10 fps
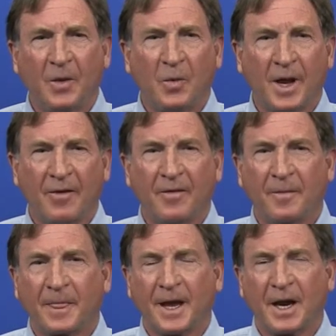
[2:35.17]
We have
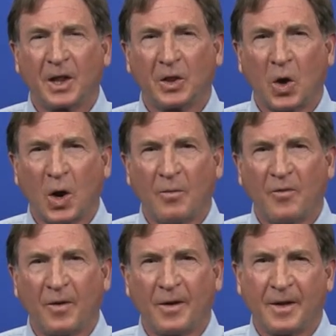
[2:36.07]
an
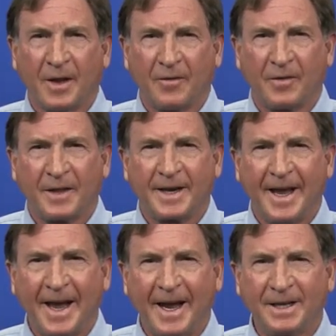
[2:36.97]
alarm for the
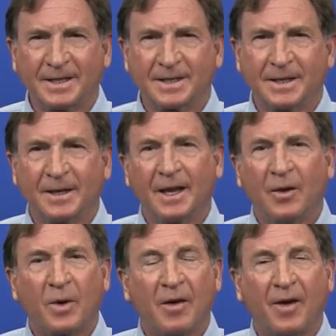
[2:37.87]
gas.
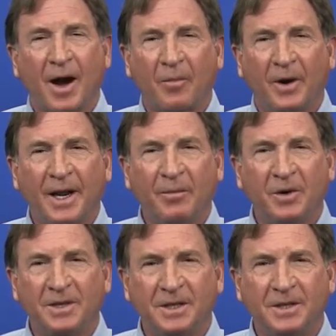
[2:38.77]
We have operating
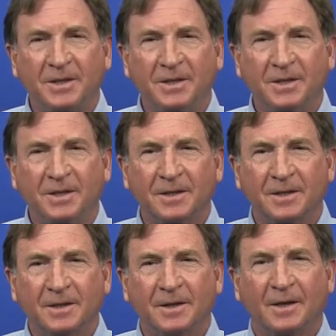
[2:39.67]
procedures,
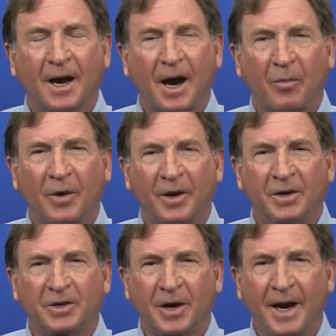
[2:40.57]
operator
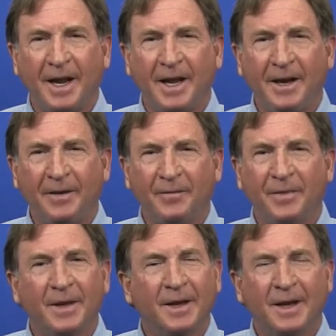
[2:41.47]
training,
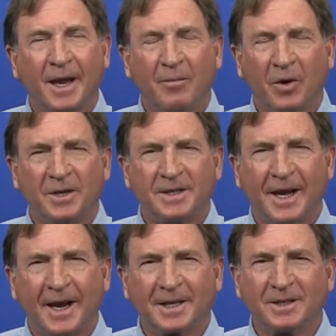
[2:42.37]
emergency
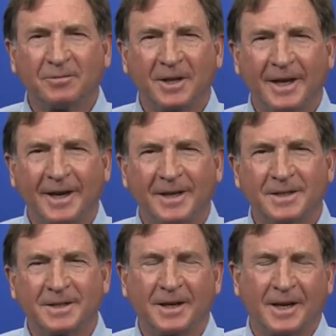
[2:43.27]
action
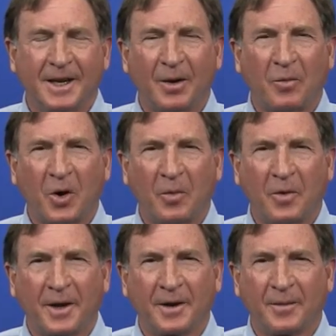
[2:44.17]
plans, and
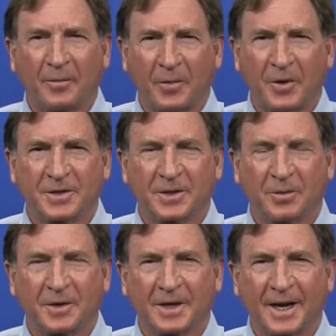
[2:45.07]
appropriate personal
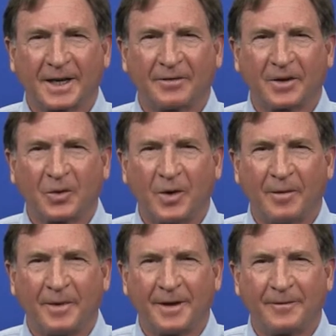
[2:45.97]
protective
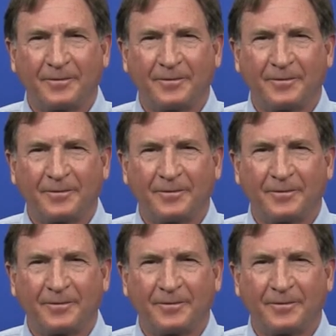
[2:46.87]
equipment.